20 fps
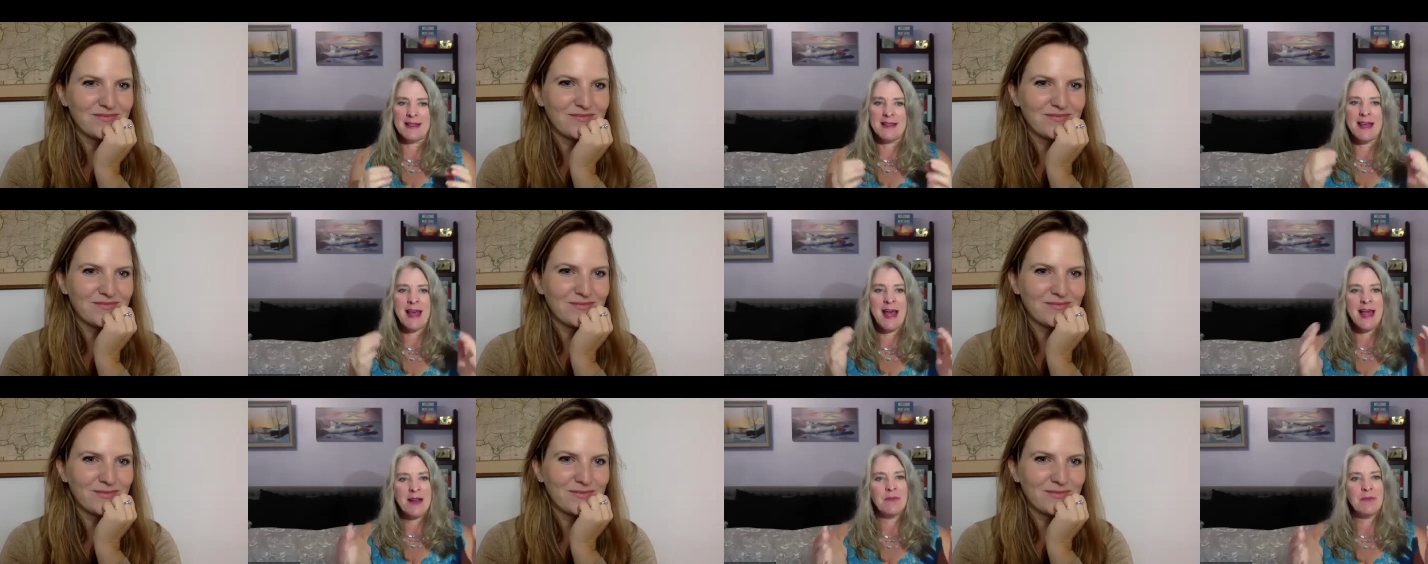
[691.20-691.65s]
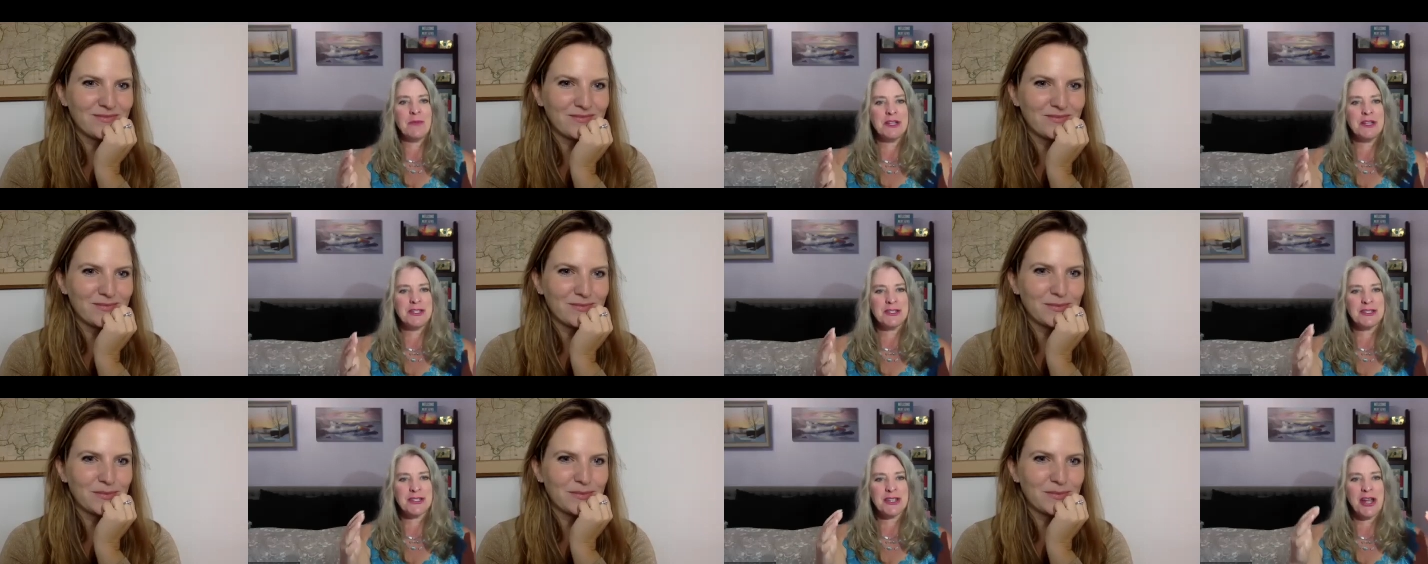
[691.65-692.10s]
Speaker 1: then we
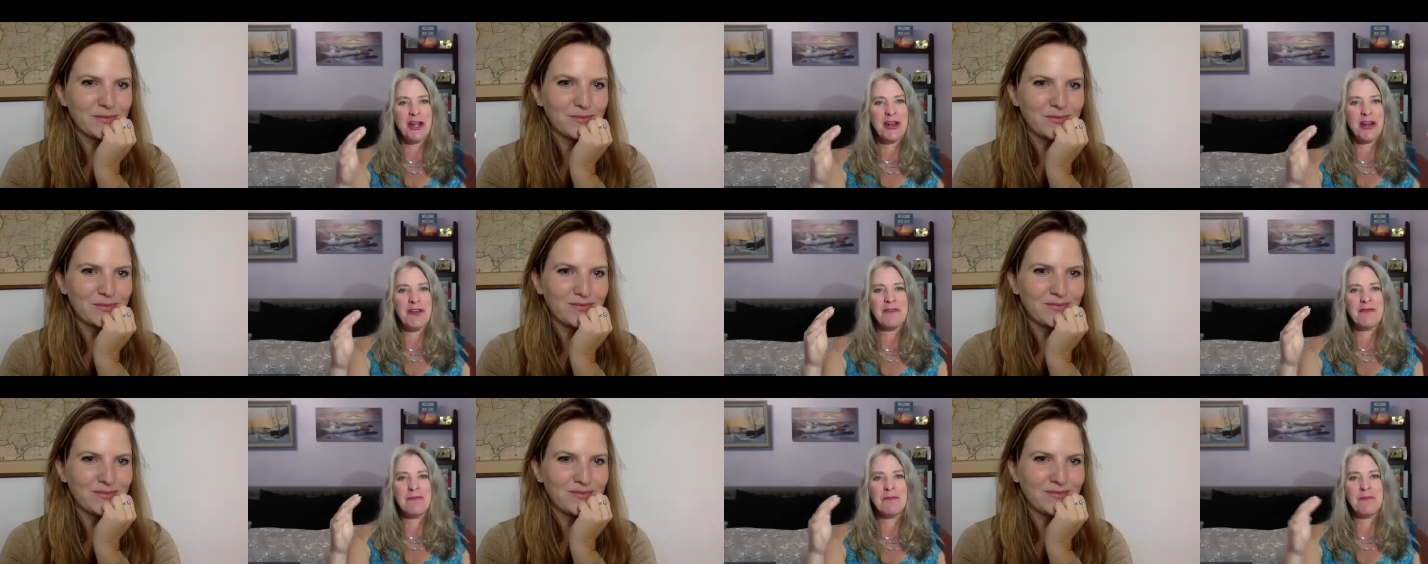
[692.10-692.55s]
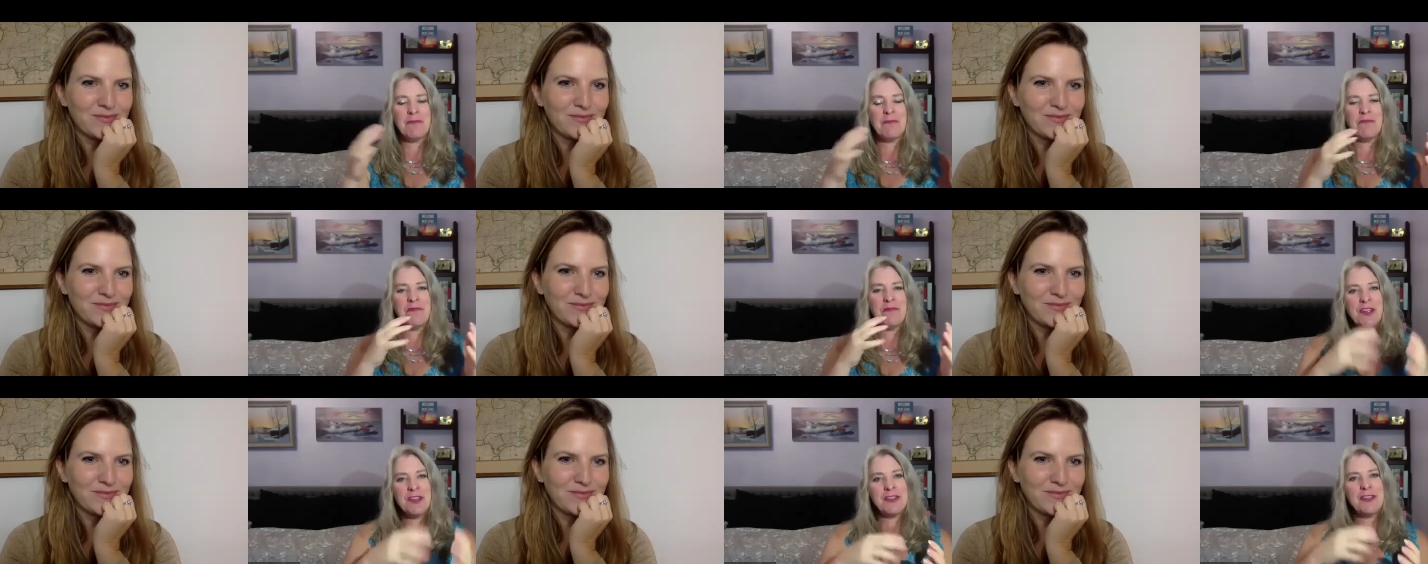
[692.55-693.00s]
just kind of
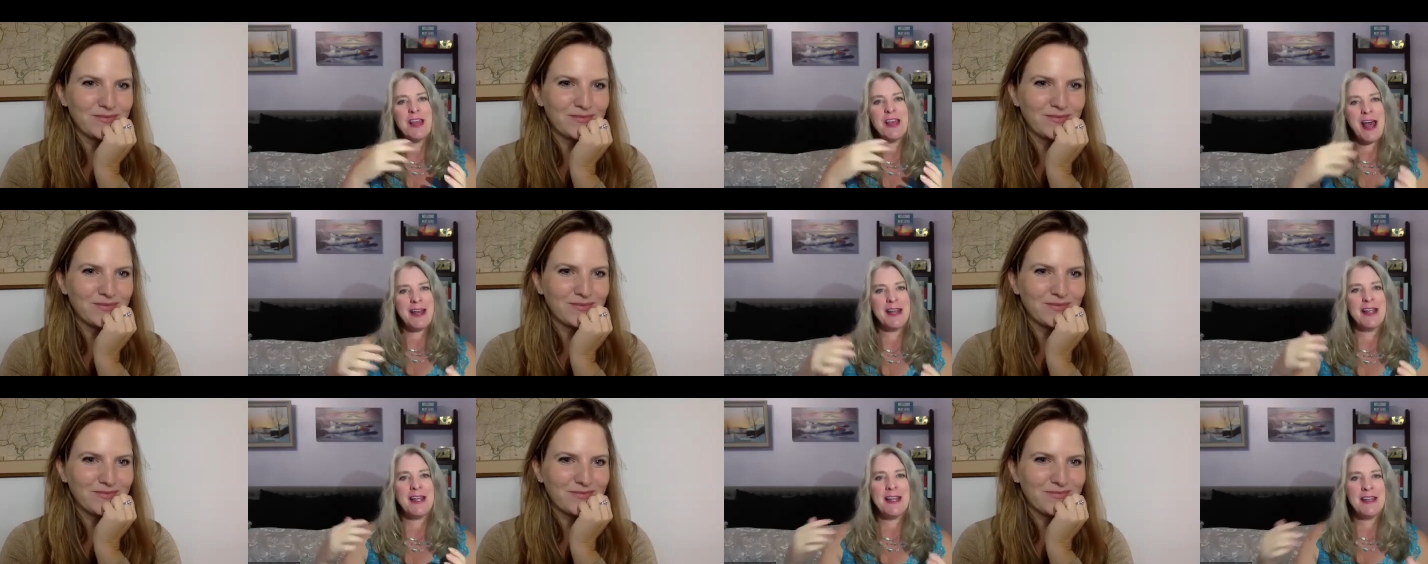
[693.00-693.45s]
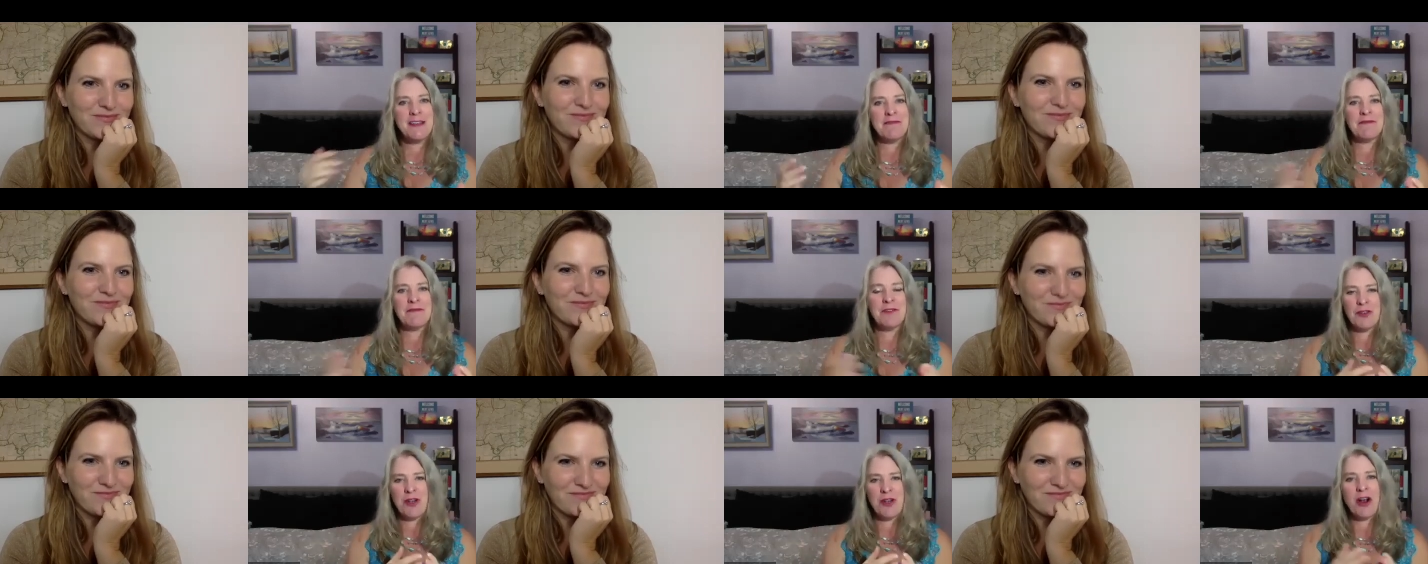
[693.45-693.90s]
fit that in
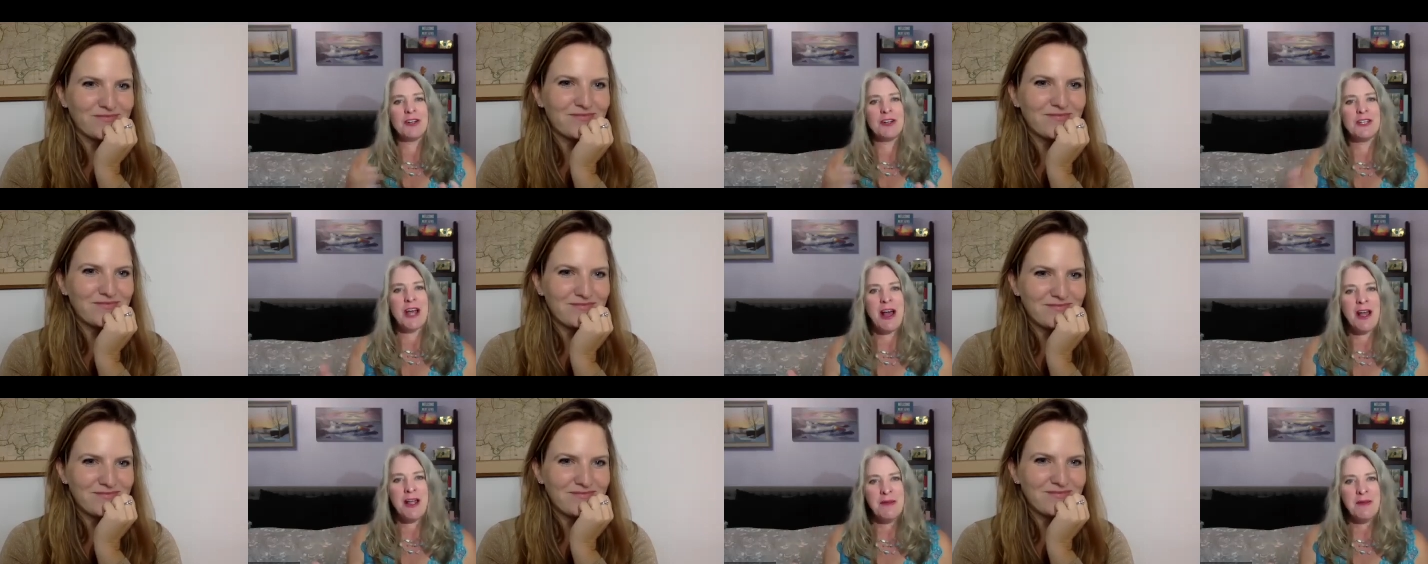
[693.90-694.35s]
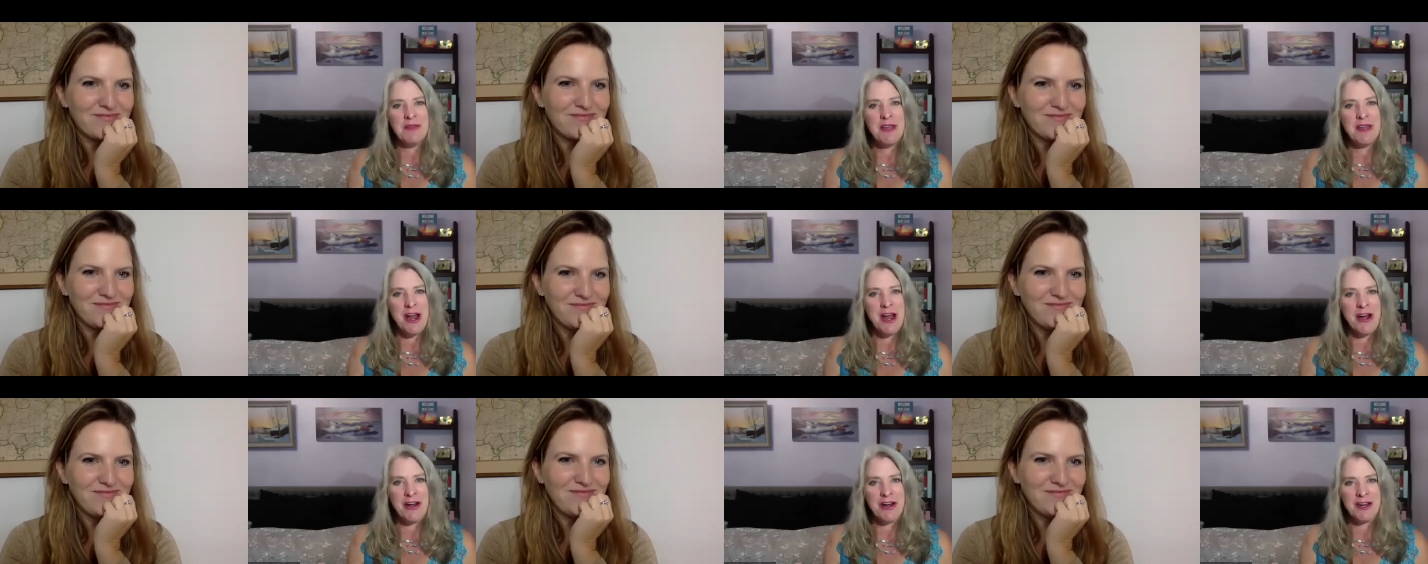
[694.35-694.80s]
for our time there.